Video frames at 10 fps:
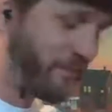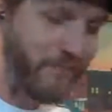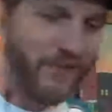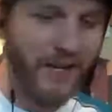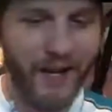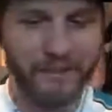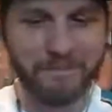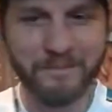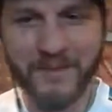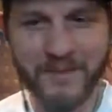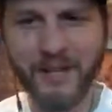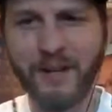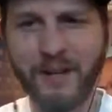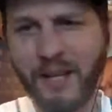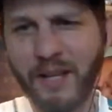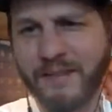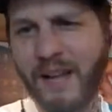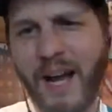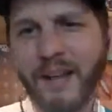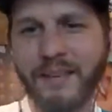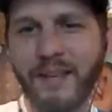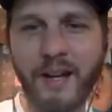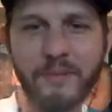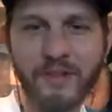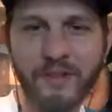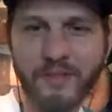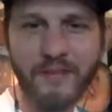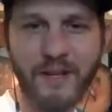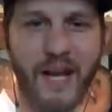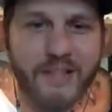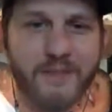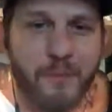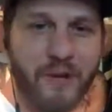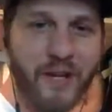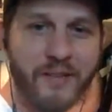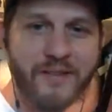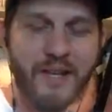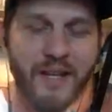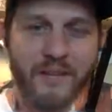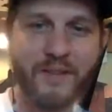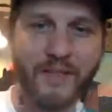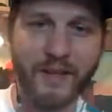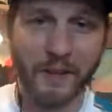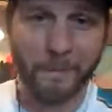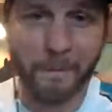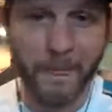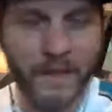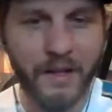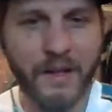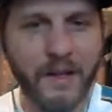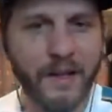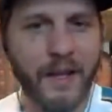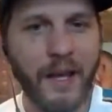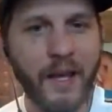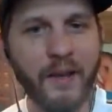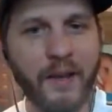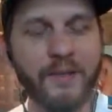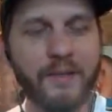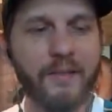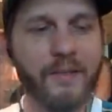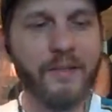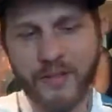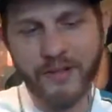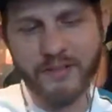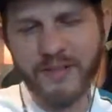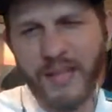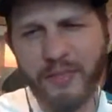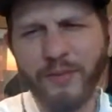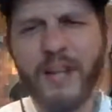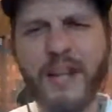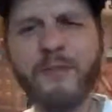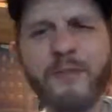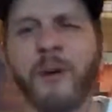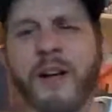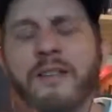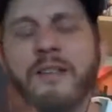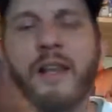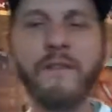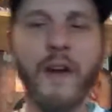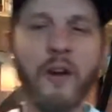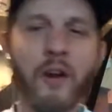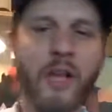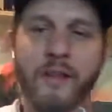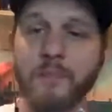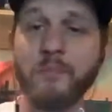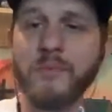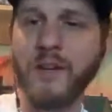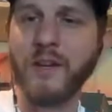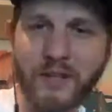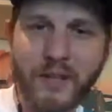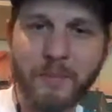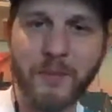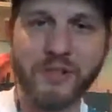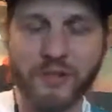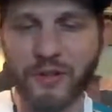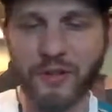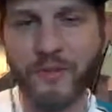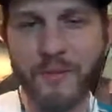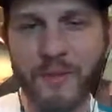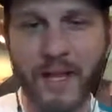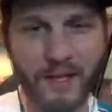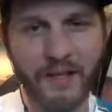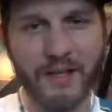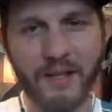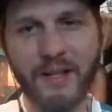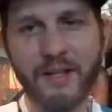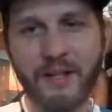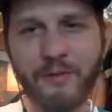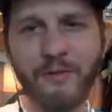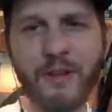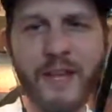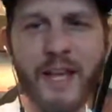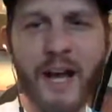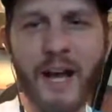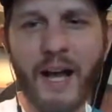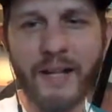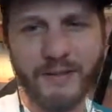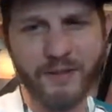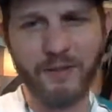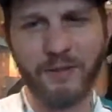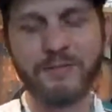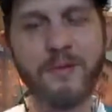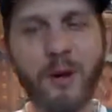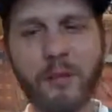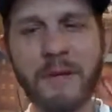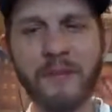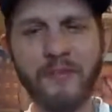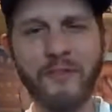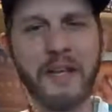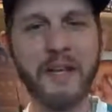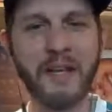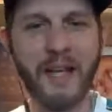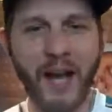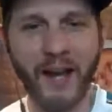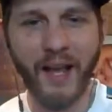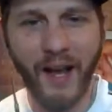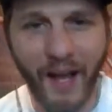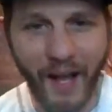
like hot tubs or hot springs kind of a thing. And there's like 3 different ones, and they vary in different temperatures from like really hot to, oh my fucking God, hot.